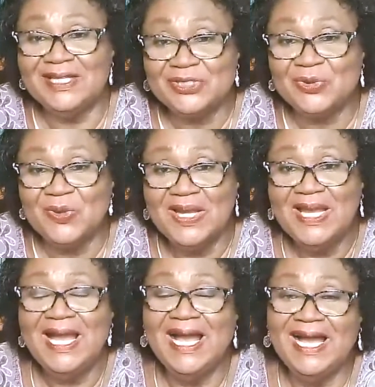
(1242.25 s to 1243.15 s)
So,
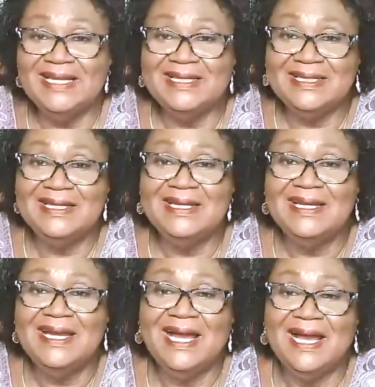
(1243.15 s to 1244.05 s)
and uh,
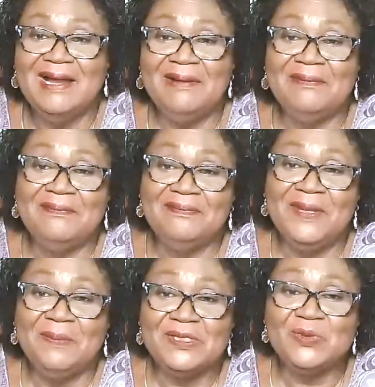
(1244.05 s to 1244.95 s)
um, the
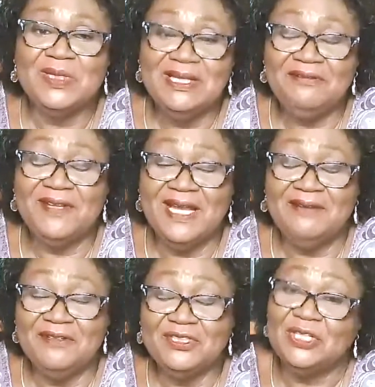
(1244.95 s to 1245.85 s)
person will leave for that
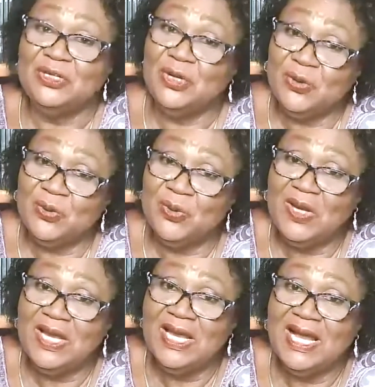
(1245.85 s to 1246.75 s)
version. Now,
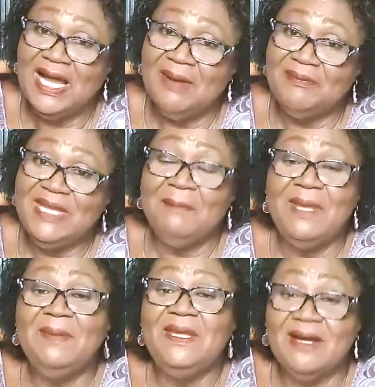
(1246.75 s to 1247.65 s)
um, there may
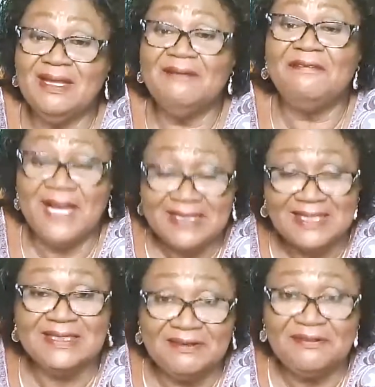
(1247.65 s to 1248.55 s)
be other
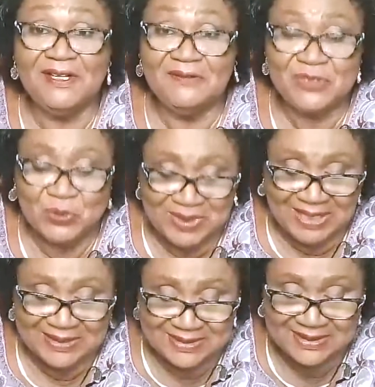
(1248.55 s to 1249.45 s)
factors involved. So
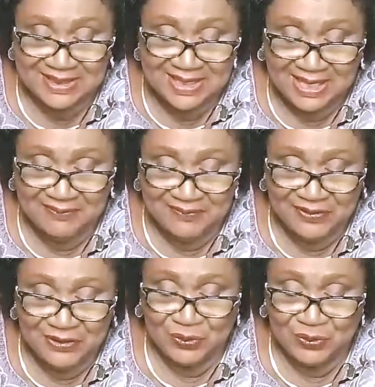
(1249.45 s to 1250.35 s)
that's, um,
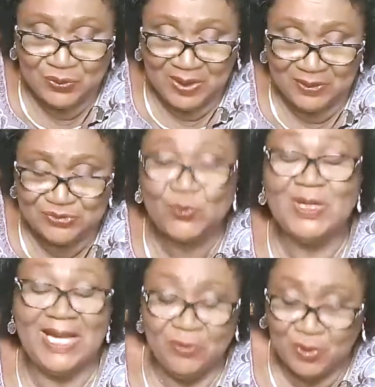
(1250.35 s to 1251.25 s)
you know, I'm not,
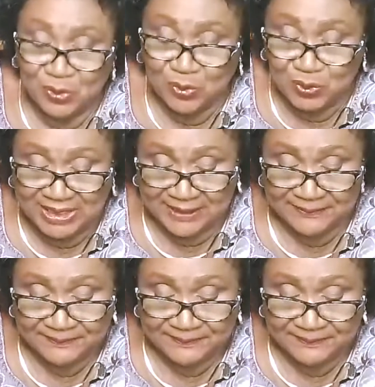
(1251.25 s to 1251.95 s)
I don't want to go there.